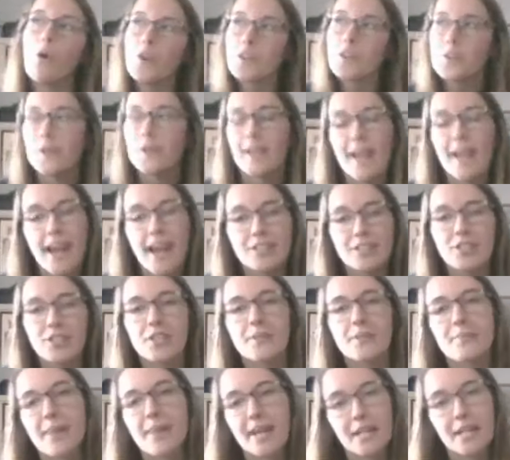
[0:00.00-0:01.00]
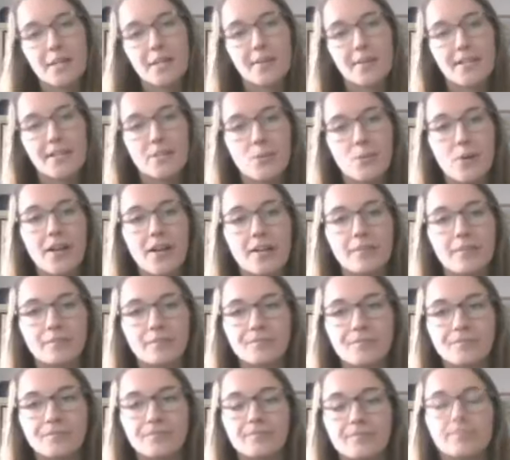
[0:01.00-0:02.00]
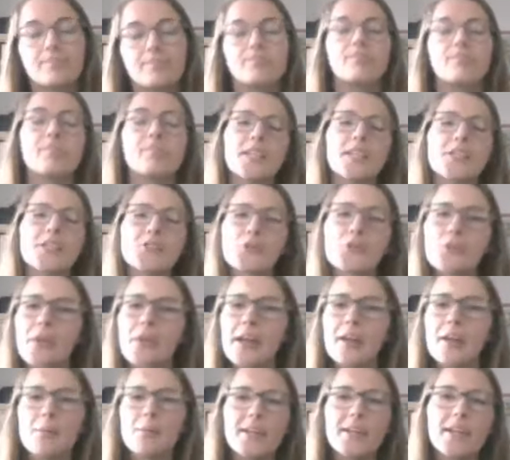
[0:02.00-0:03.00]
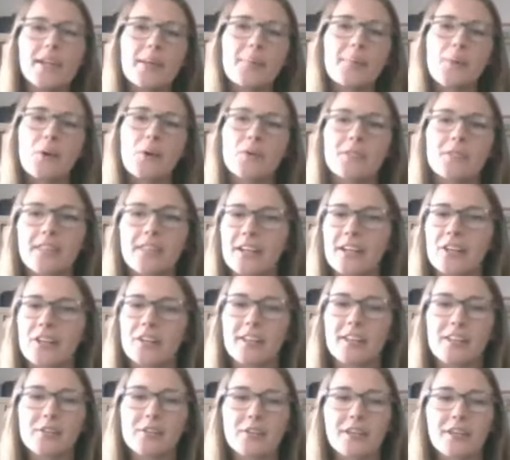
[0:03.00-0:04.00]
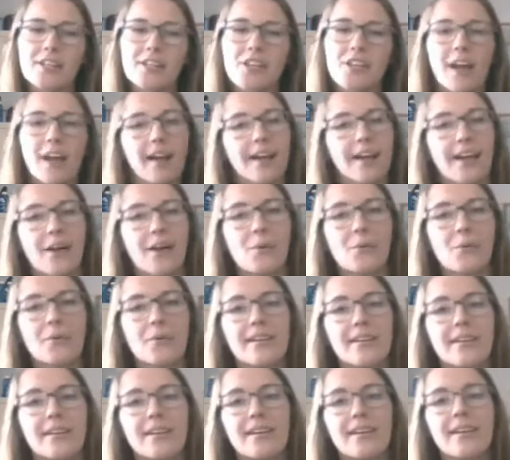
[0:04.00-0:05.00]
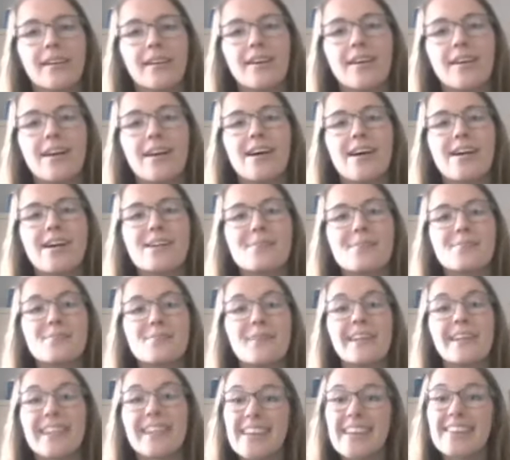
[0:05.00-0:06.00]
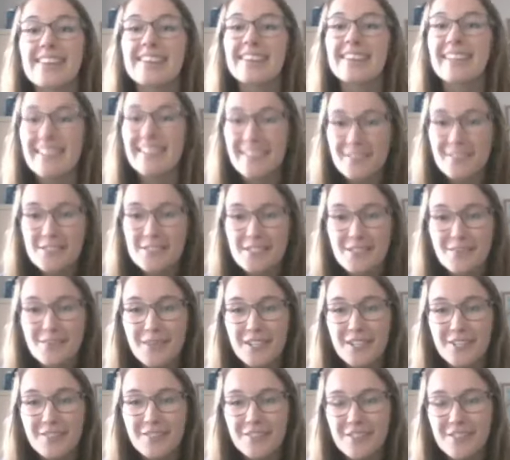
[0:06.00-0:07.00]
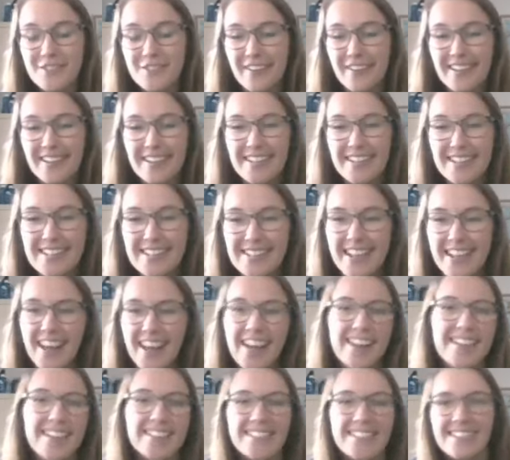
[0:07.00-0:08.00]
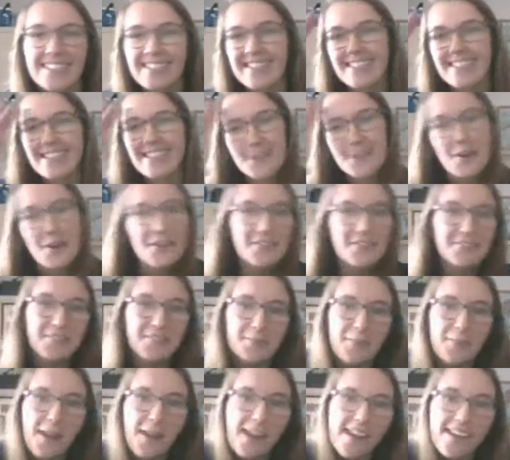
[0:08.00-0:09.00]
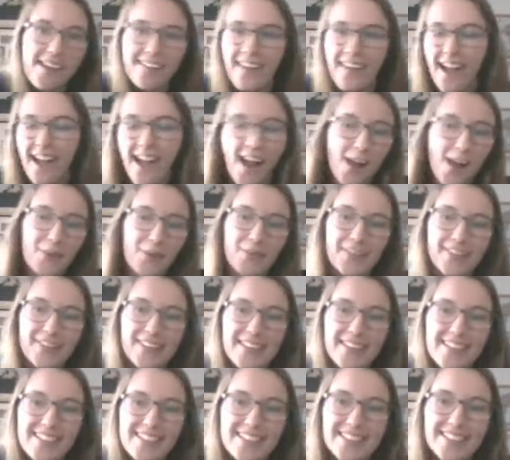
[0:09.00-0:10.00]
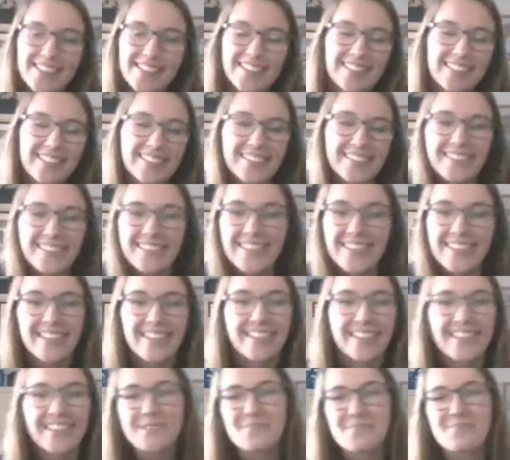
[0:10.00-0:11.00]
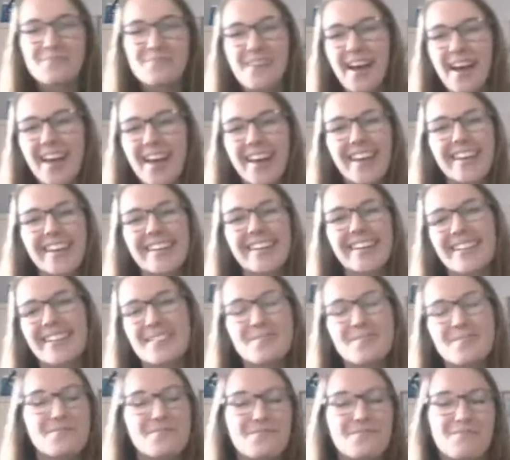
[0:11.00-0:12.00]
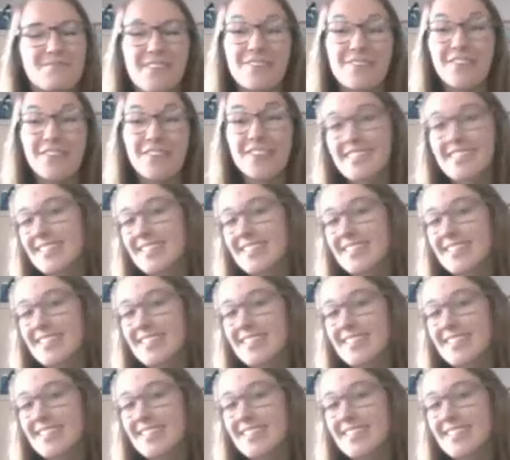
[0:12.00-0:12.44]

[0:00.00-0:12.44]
or you can actually mail them as well. So that'll be in a post later that you can check out. But again, thank you so much for joining us, guys. Sorry for my awkwardness and my